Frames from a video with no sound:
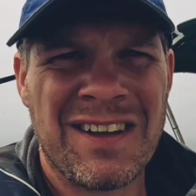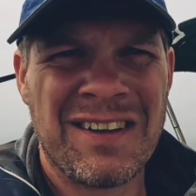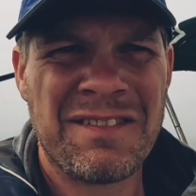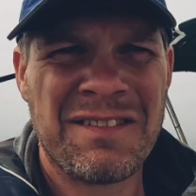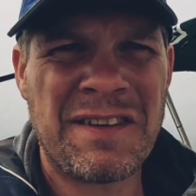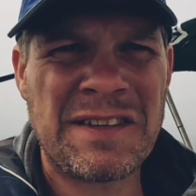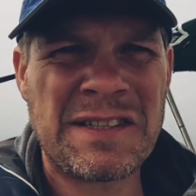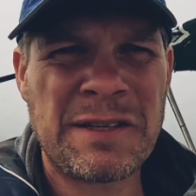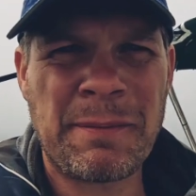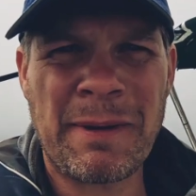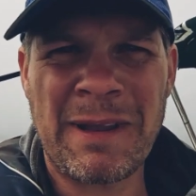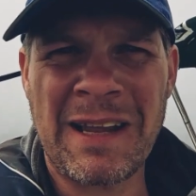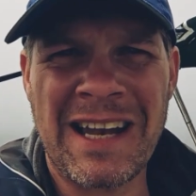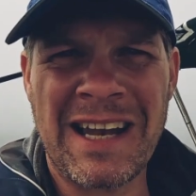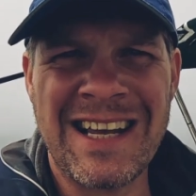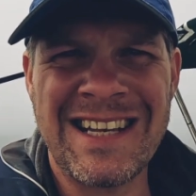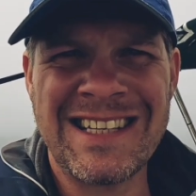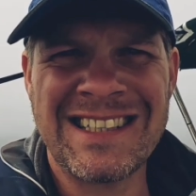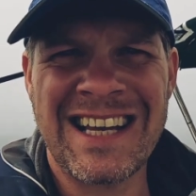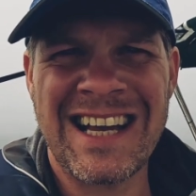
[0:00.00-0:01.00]

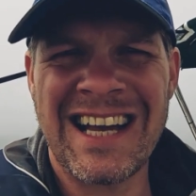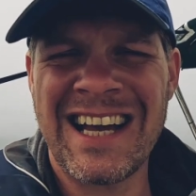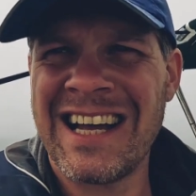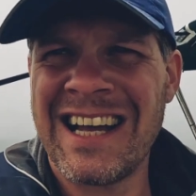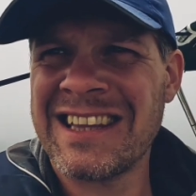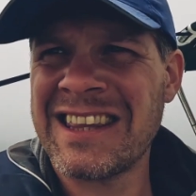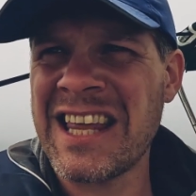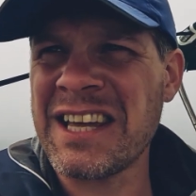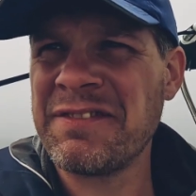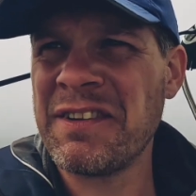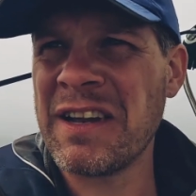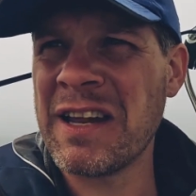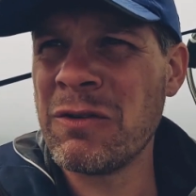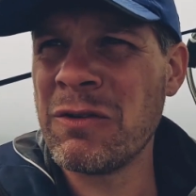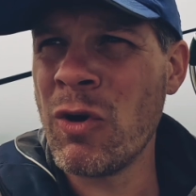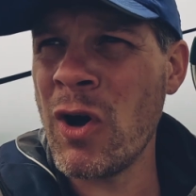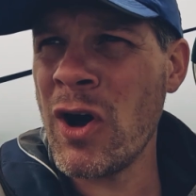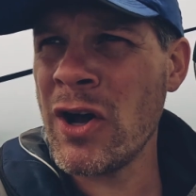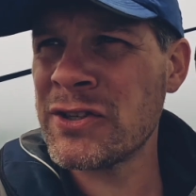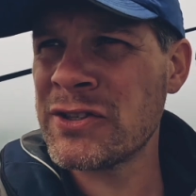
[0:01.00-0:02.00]
Visibility's definitely
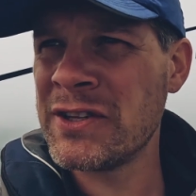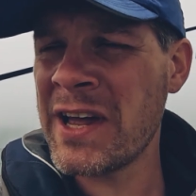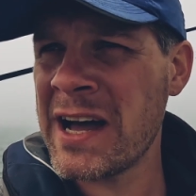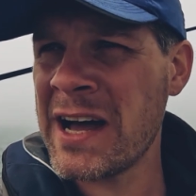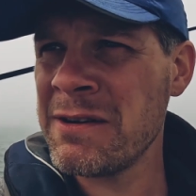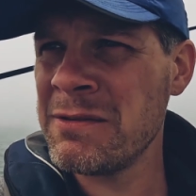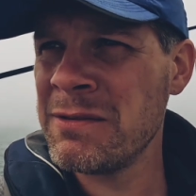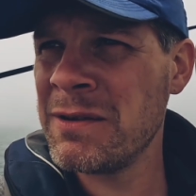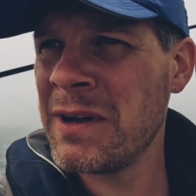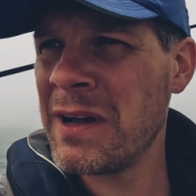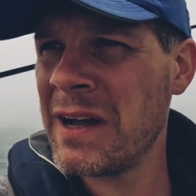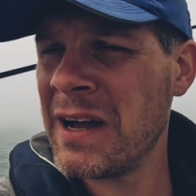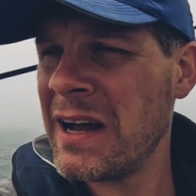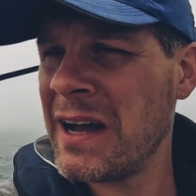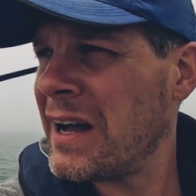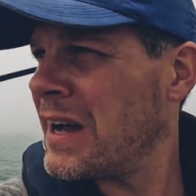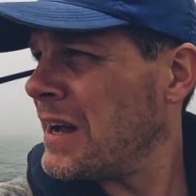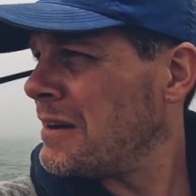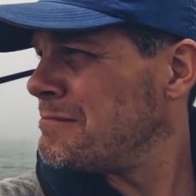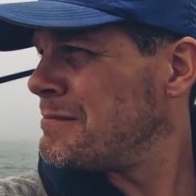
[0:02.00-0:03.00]
worse now.
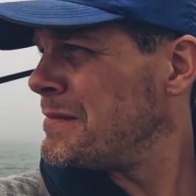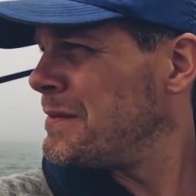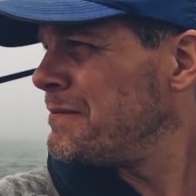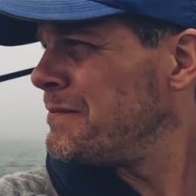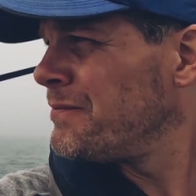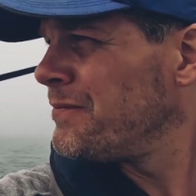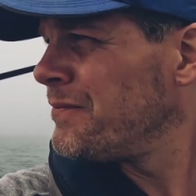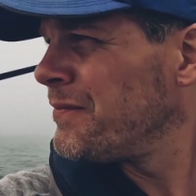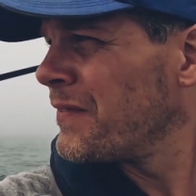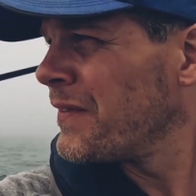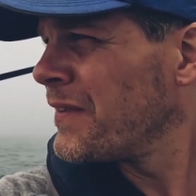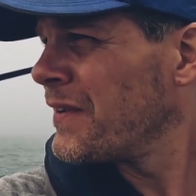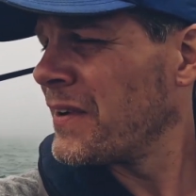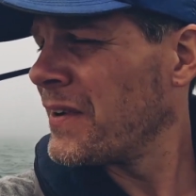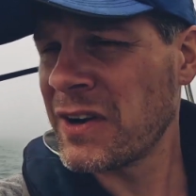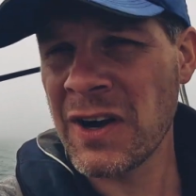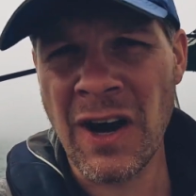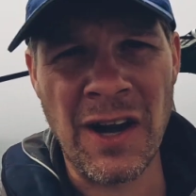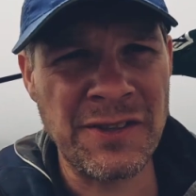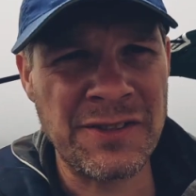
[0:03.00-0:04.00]

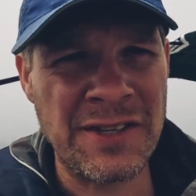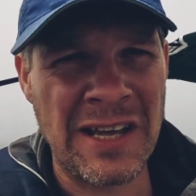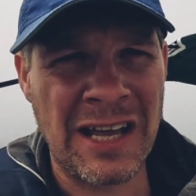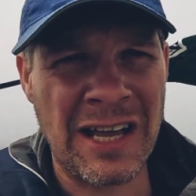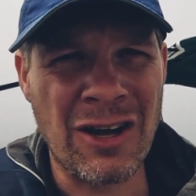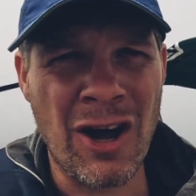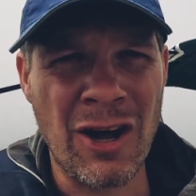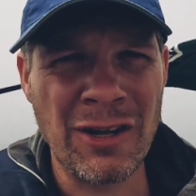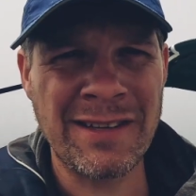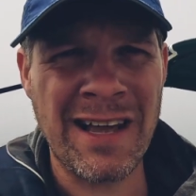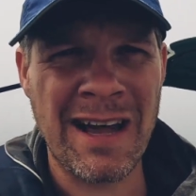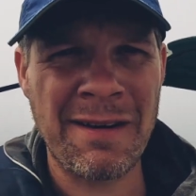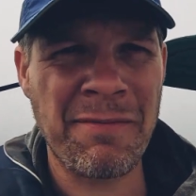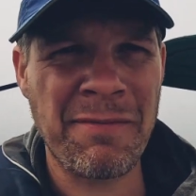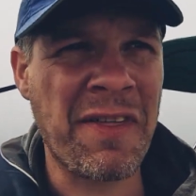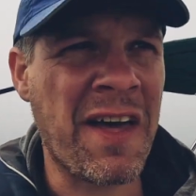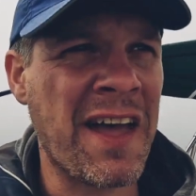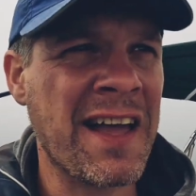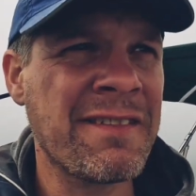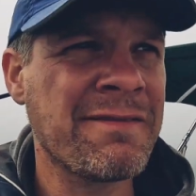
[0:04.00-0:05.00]
Can't see a goddamn
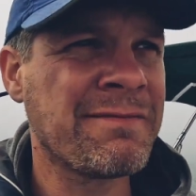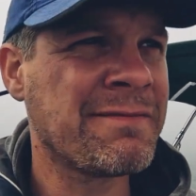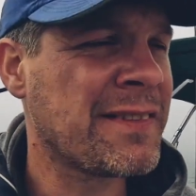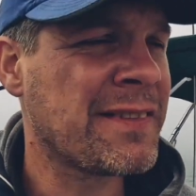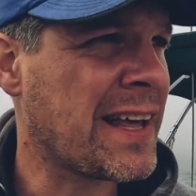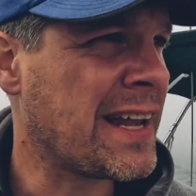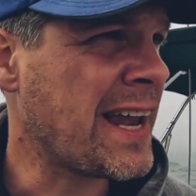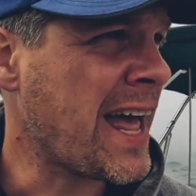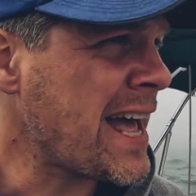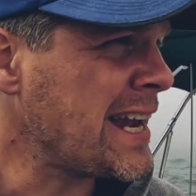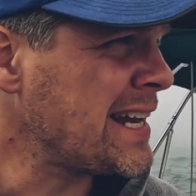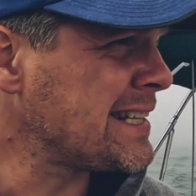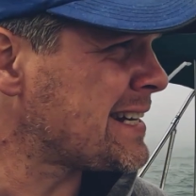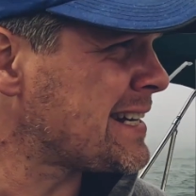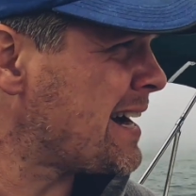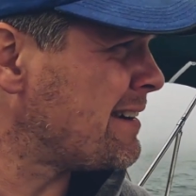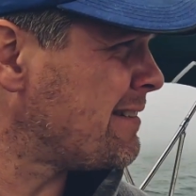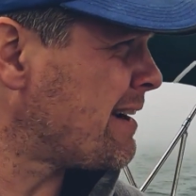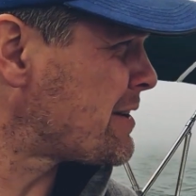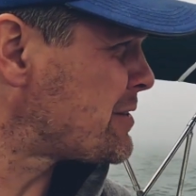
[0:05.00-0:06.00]
thing in any
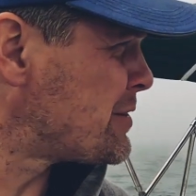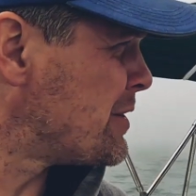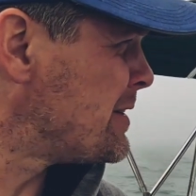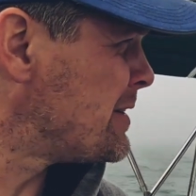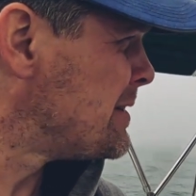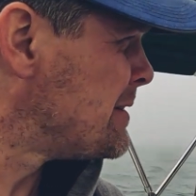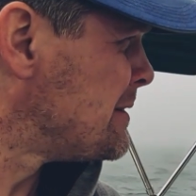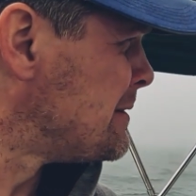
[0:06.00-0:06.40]
direction.